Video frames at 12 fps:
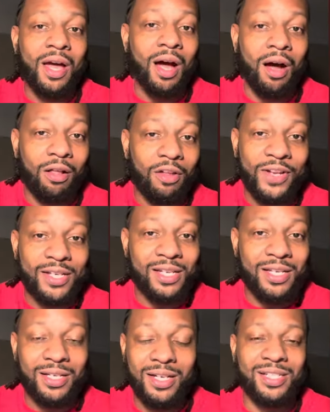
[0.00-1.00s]
all next
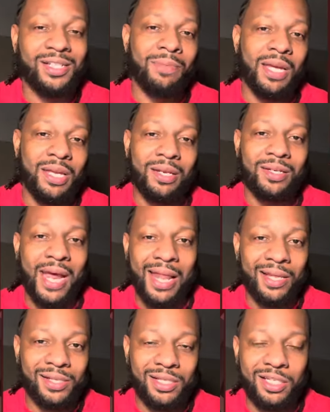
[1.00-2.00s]
season because to me,
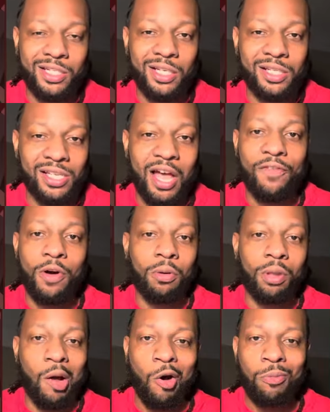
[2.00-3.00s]
Dallas is just South
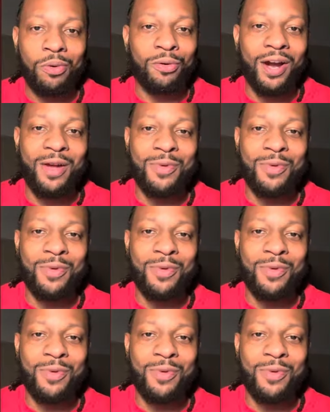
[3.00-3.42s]
Oklahoma, right?